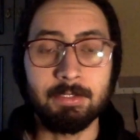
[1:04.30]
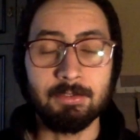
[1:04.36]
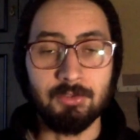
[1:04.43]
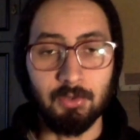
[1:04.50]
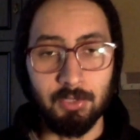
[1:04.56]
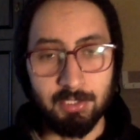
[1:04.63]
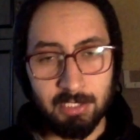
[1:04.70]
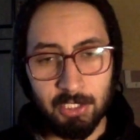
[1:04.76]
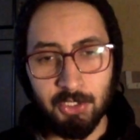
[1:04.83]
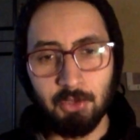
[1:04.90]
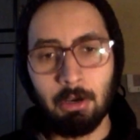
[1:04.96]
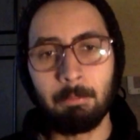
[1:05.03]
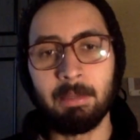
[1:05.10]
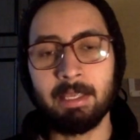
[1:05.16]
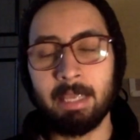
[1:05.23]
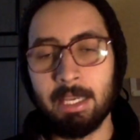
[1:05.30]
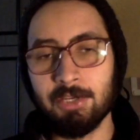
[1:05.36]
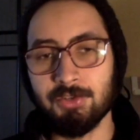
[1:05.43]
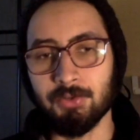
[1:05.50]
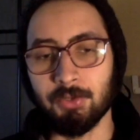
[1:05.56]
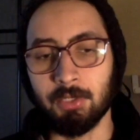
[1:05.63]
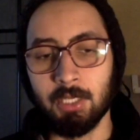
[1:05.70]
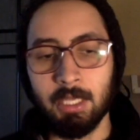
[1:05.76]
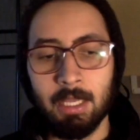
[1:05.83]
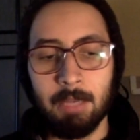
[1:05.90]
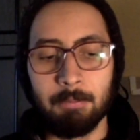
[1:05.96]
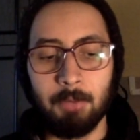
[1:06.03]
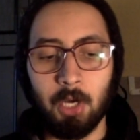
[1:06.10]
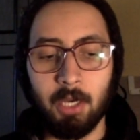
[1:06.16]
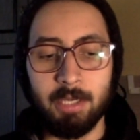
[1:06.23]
so it's the new application, but